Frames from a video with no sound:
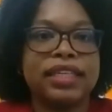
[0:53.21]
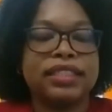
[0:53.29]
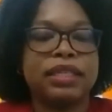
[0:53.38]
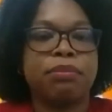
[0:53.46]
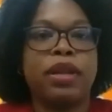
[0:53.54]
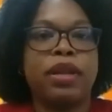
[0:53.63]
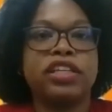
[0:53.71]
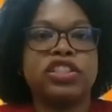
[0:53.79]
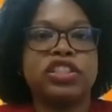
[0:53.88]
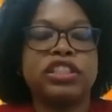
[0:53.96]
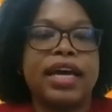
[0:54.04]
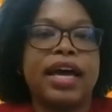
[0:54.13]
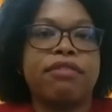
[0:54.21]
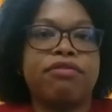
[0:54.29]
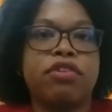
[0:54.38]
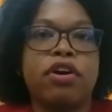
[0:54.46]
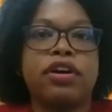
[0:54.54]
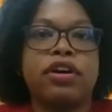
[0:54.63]
It's a pleasure to have
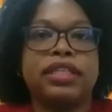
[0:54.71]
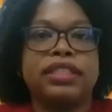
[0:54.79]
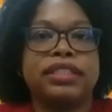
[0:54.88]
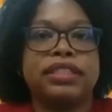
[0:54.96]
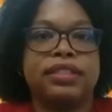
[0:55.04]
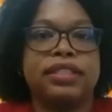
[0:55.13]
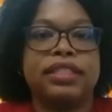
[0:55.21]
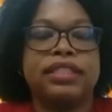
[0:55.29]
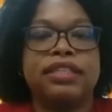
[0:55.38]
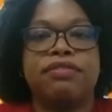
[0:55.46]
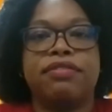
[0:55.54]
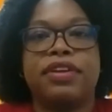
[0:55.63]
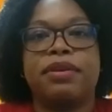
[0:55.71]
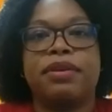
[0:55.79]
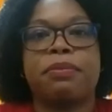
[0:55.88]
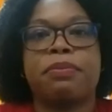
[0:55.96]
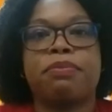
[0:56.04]
you on this evening.